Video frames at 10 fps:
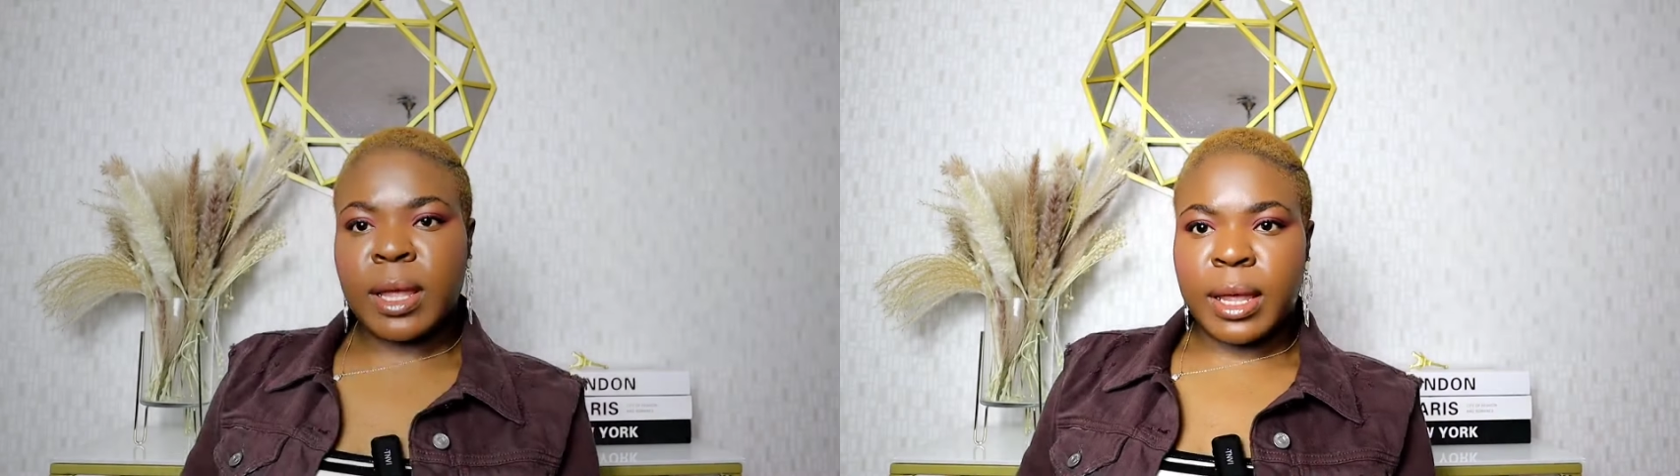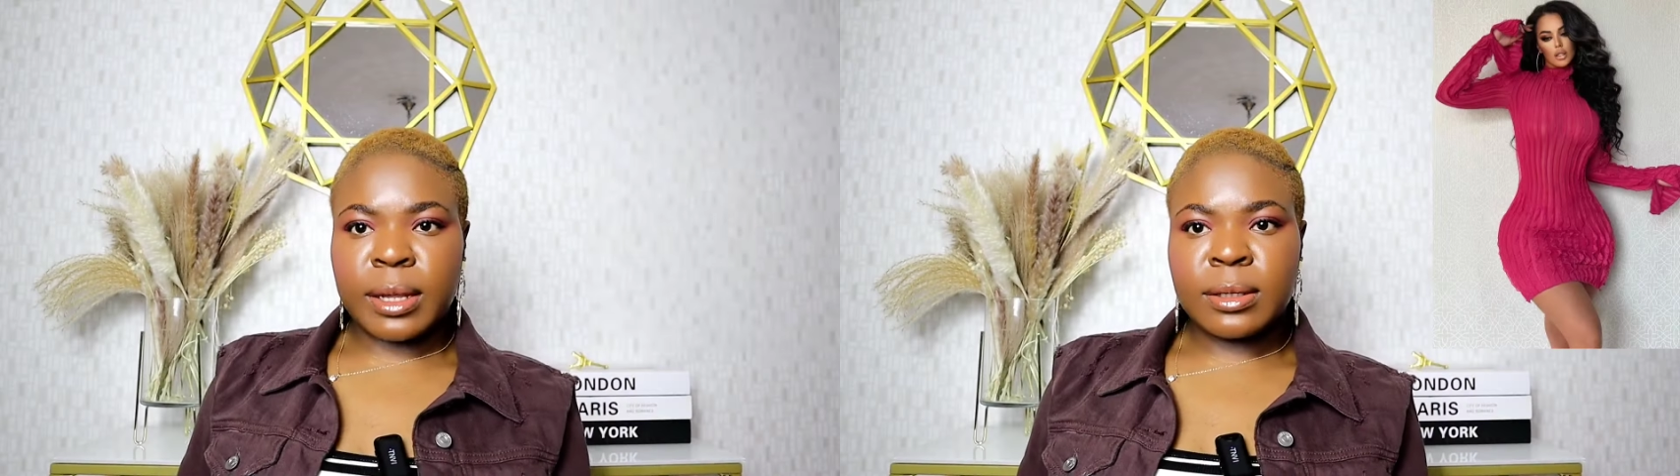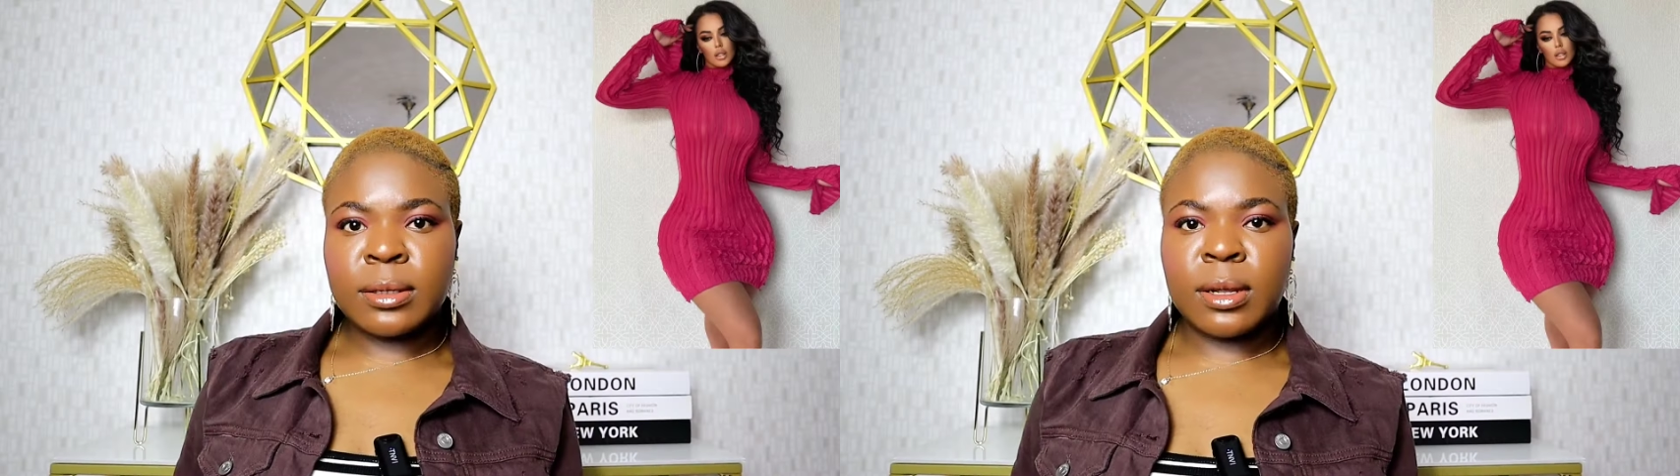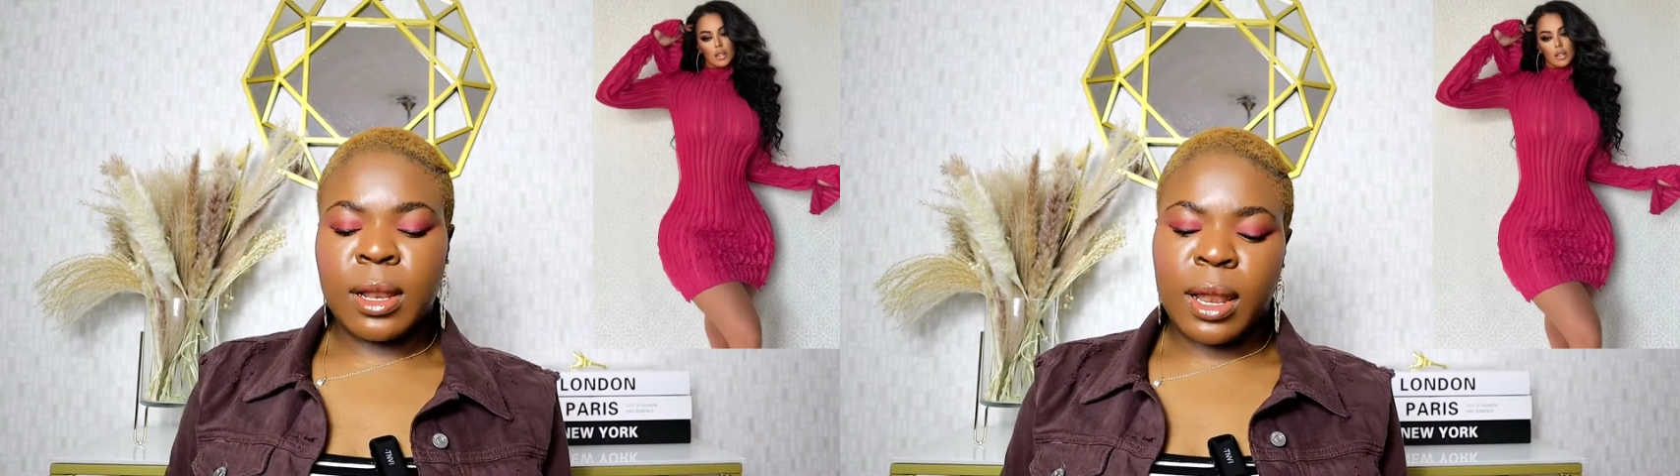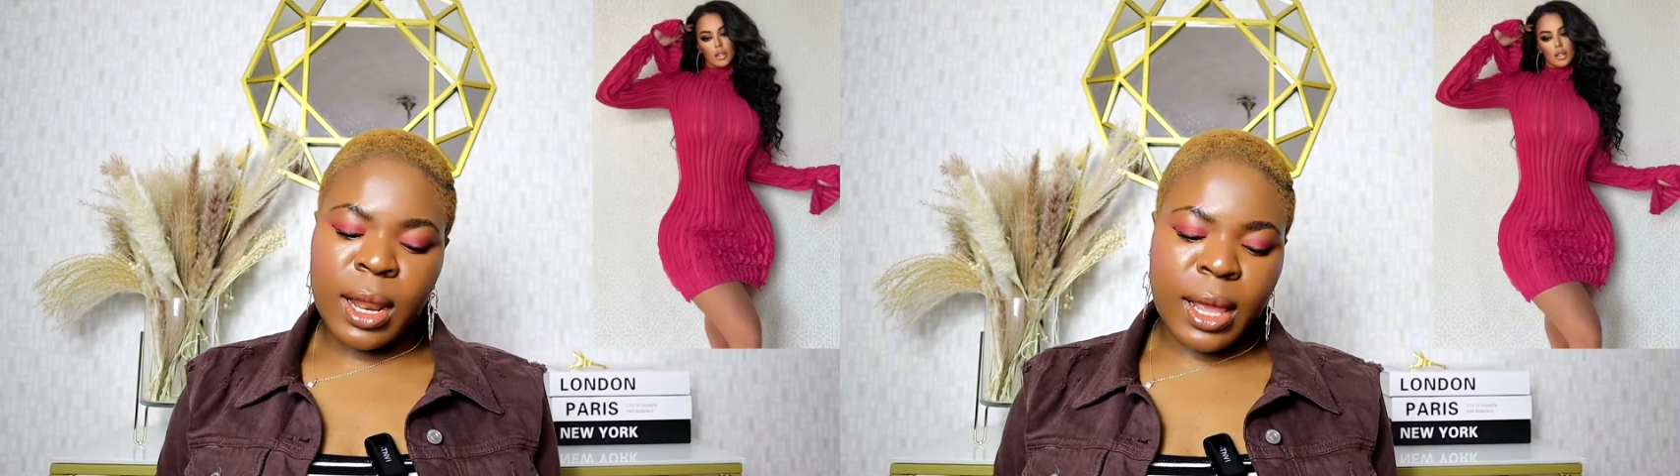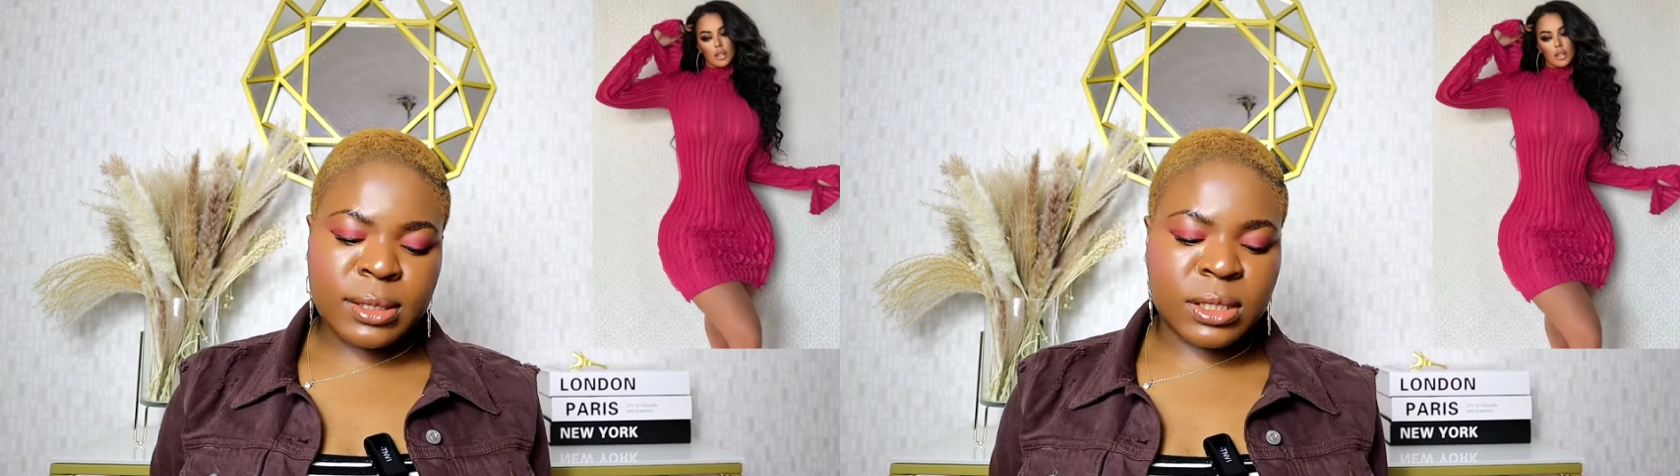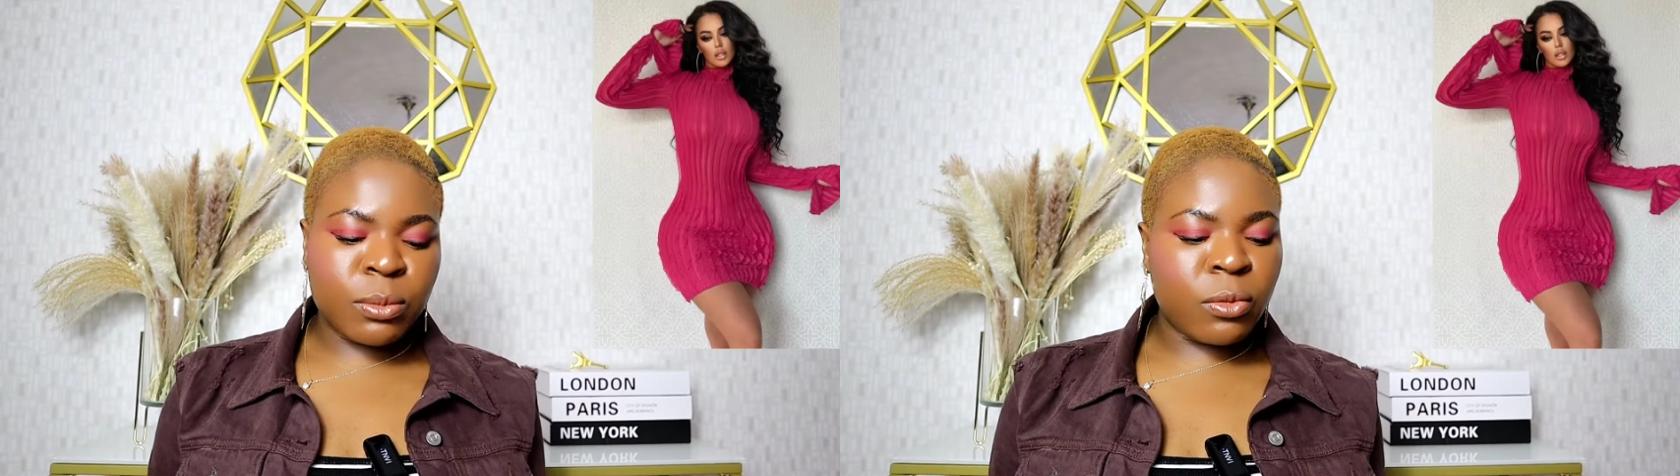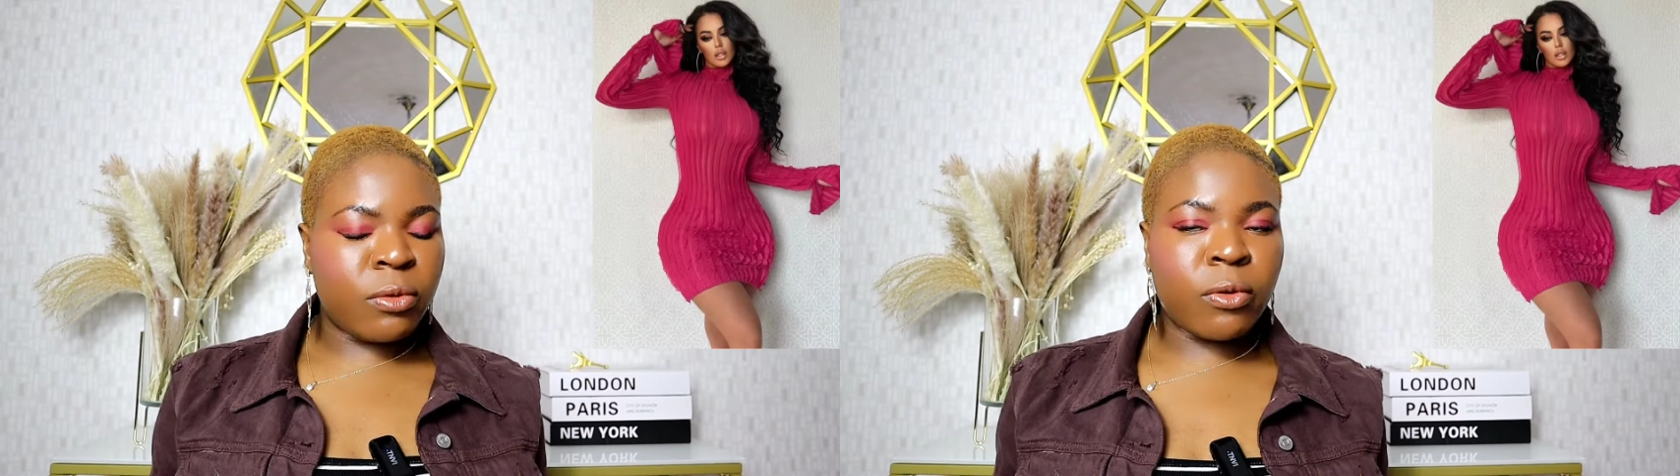then let's
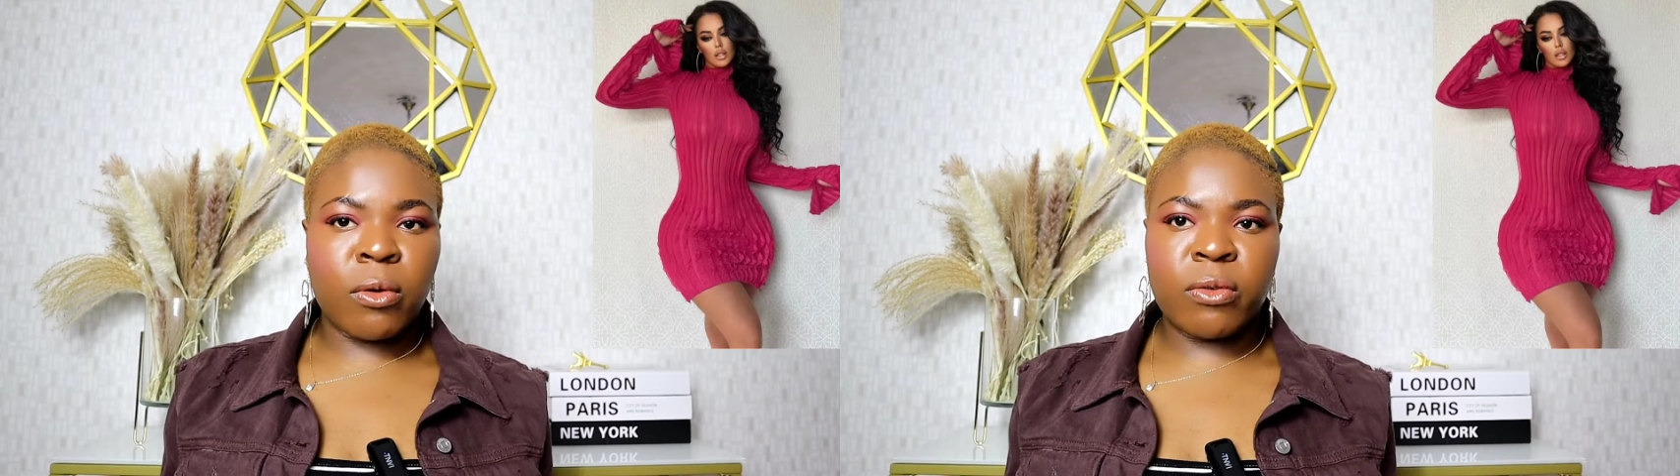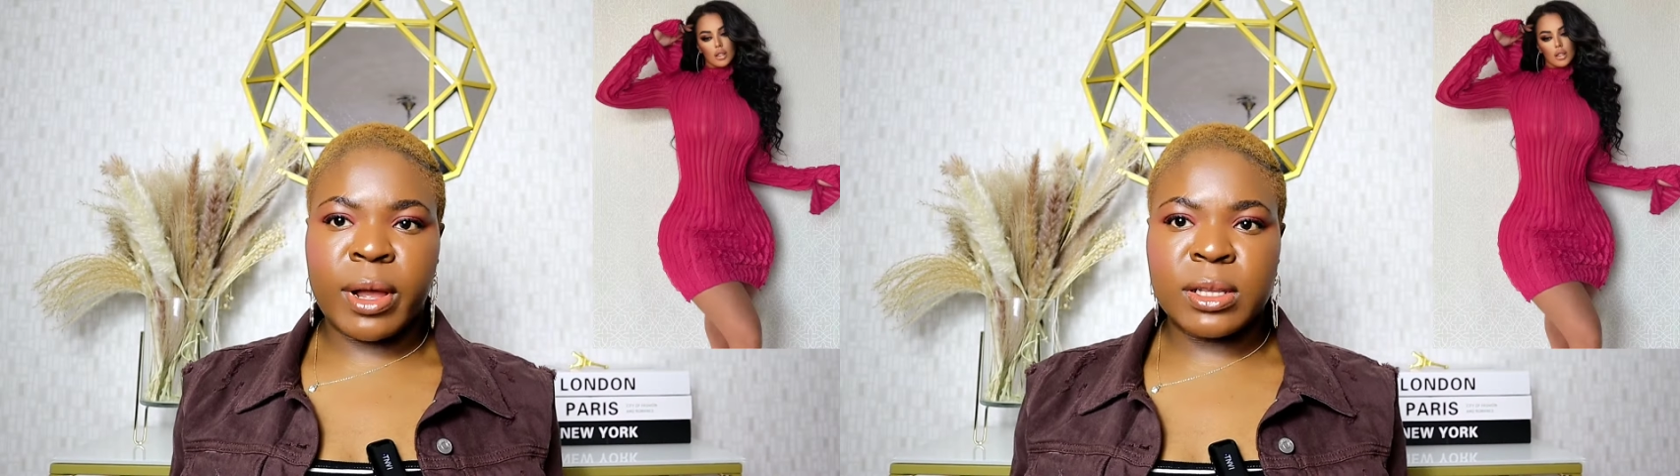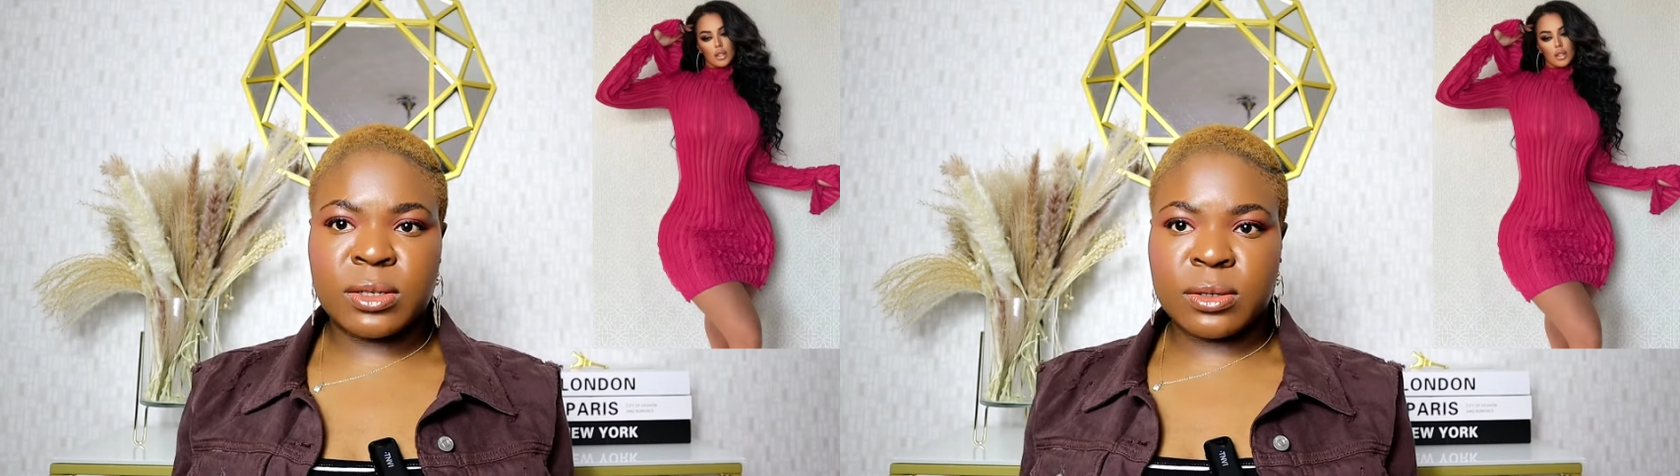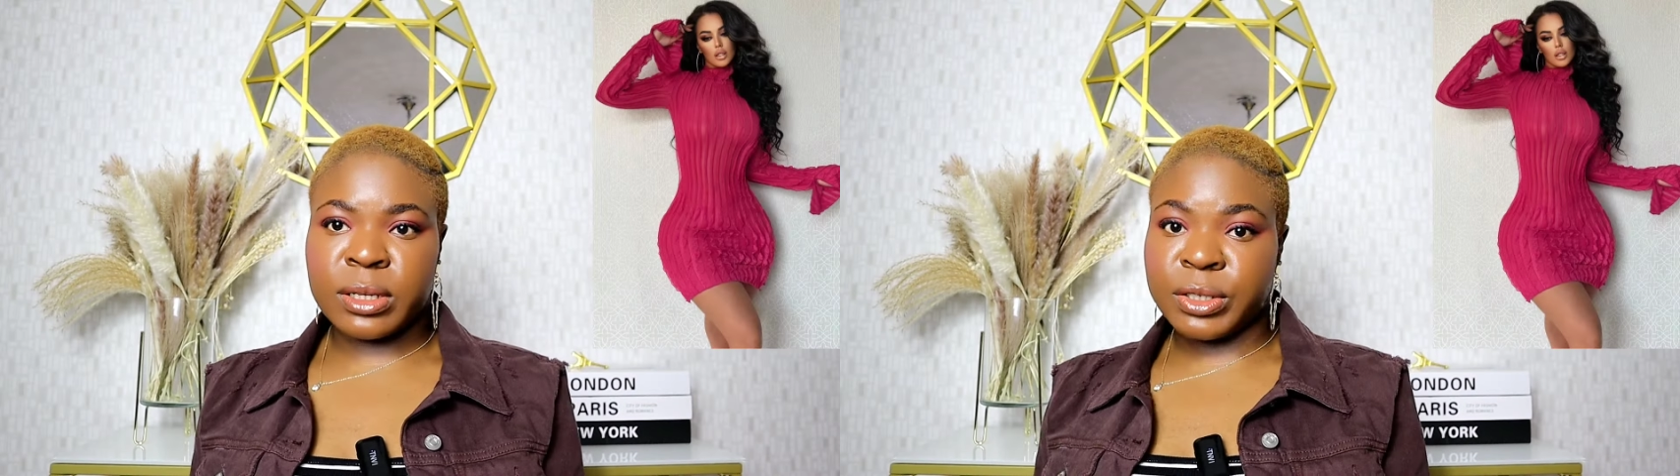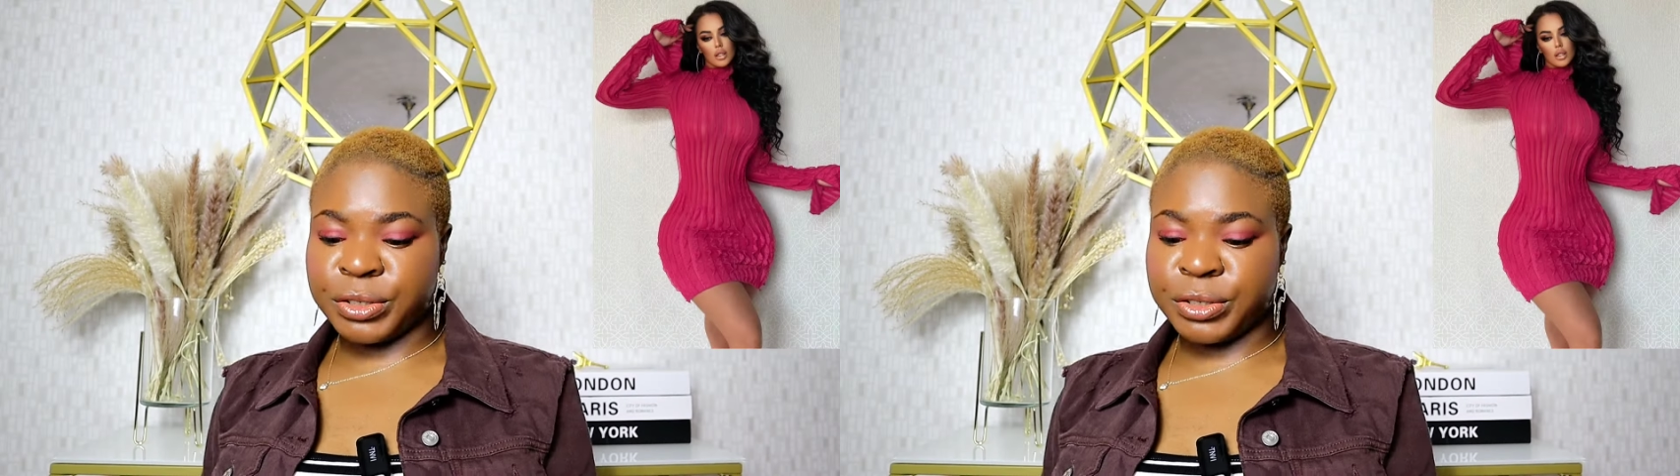move over to the